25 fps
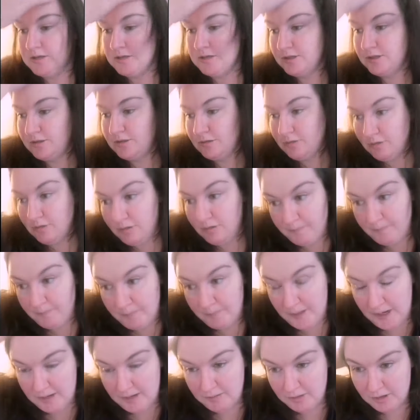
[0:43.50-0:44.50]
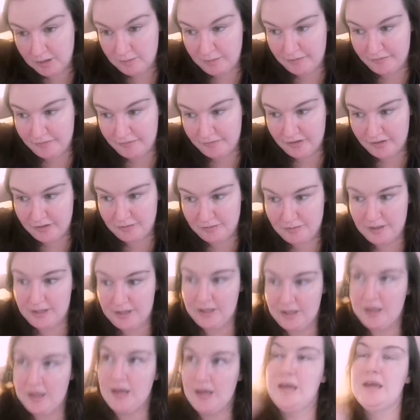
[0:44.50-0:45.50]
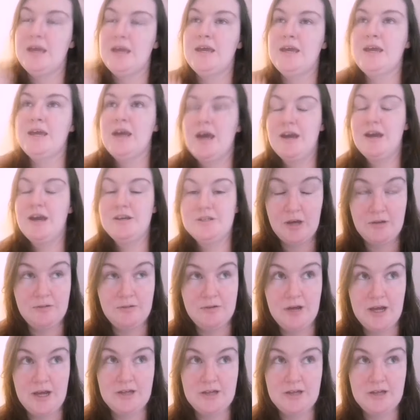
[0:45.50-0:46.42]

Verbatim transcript: So I'm going to be filming a house,